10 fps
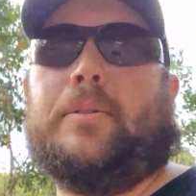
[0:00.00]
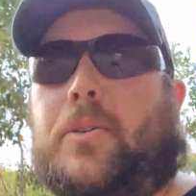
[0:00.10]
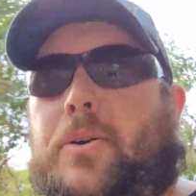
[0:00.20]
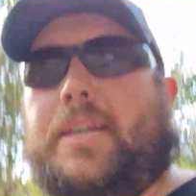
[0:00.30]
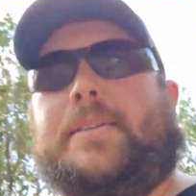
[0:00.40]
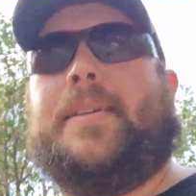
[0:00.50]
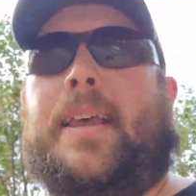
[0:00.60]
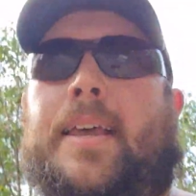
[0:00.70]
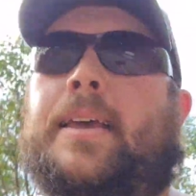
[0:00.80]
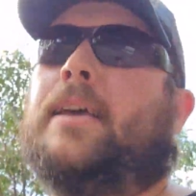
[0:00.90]
with your kids
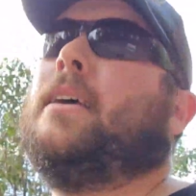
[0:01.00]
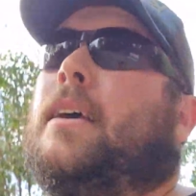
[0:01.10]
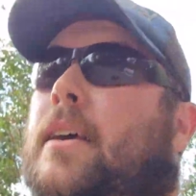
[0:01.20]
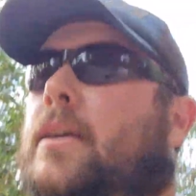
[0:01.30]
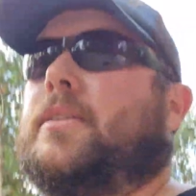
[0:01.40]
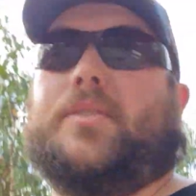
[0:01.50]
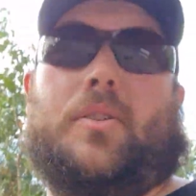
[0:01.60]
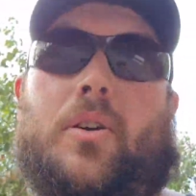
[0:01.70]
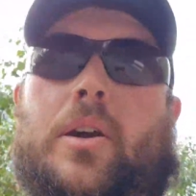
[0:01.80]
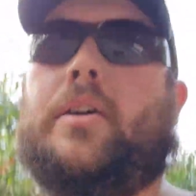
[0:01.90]
is you.